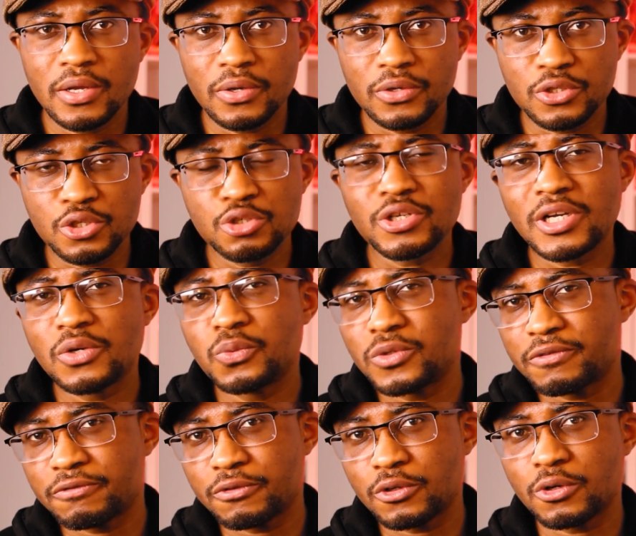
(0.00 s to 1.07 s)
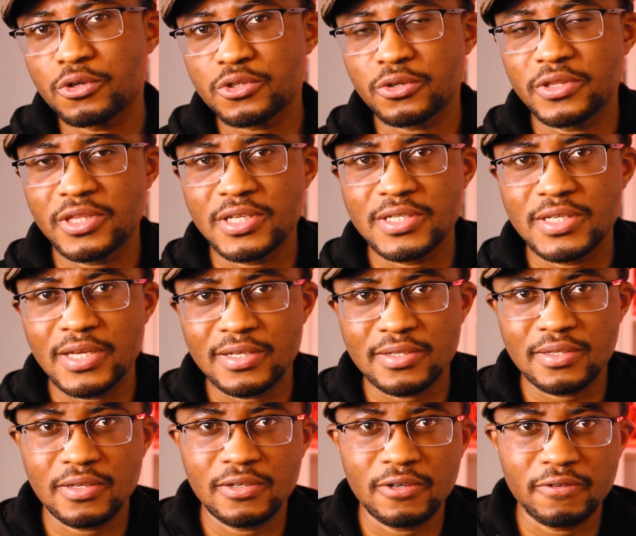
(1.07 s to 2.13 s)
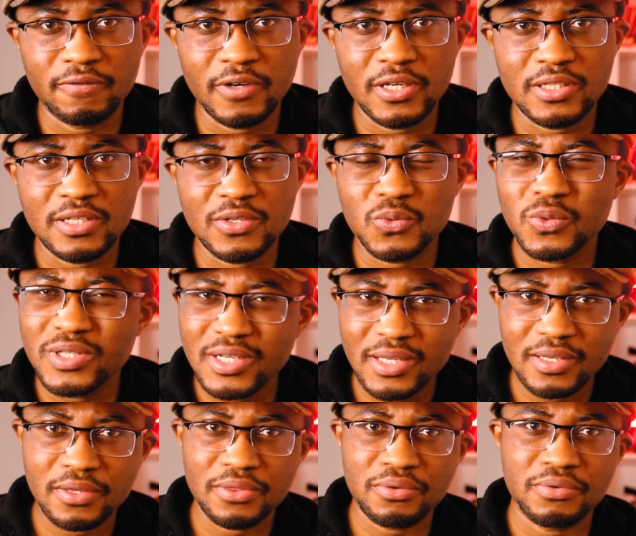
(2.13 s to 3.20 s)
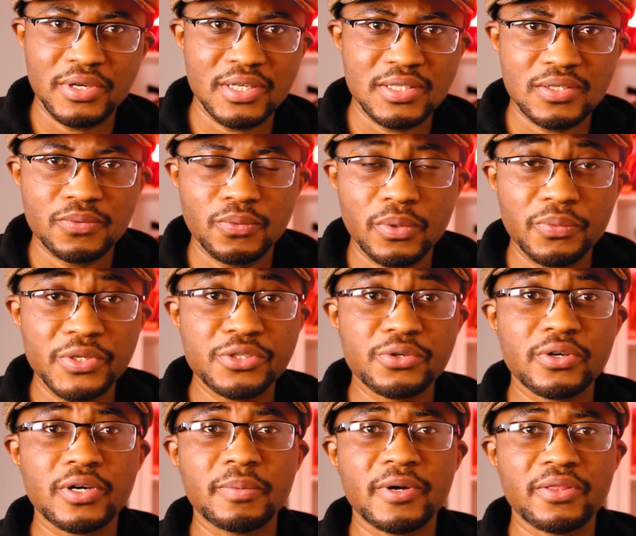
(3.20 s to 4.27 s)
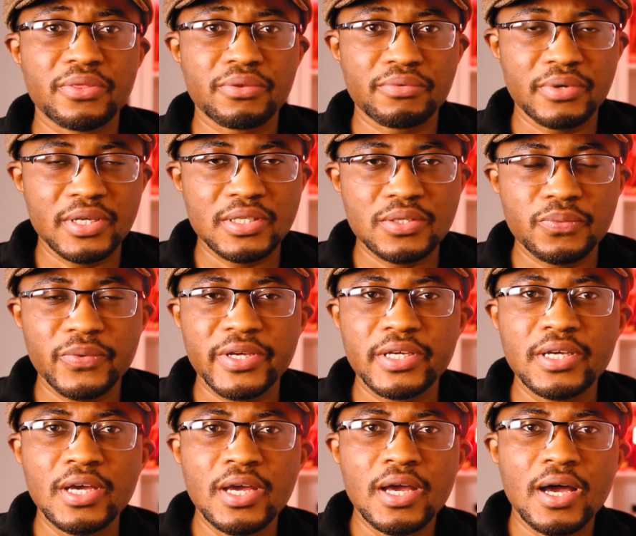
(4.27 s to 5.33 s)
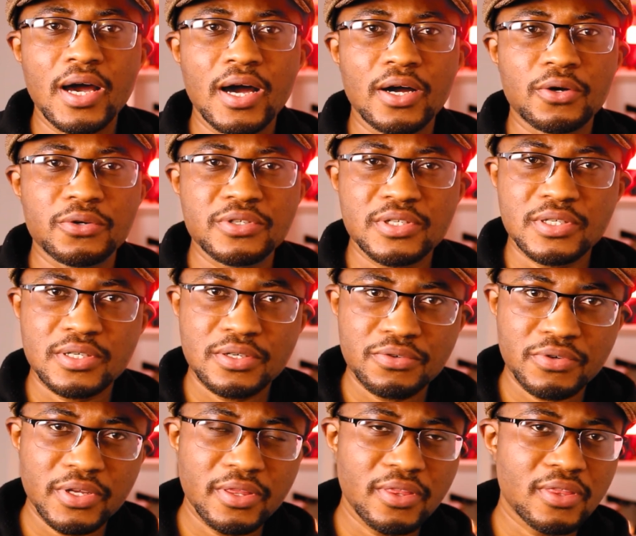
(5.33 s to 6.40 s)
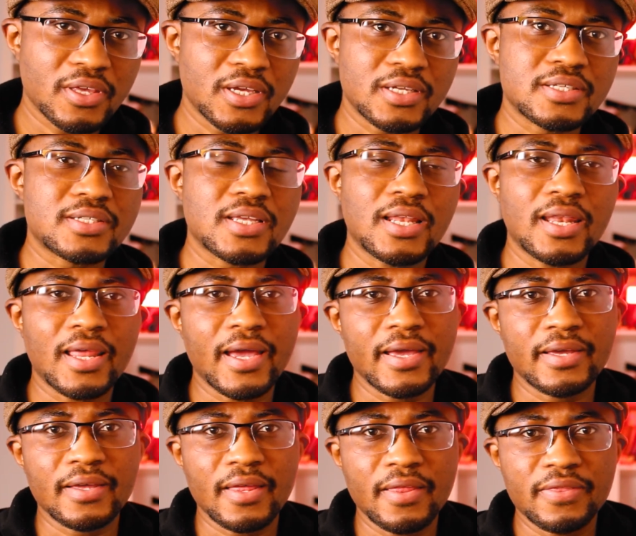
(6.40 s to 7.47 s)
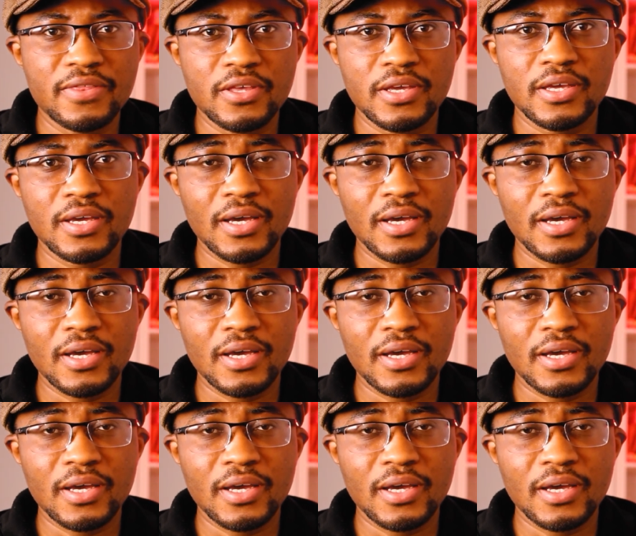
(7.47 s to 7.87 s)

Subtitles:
usually would focus on these external factors. What are the threats? When we talk about threats, we are considering things like the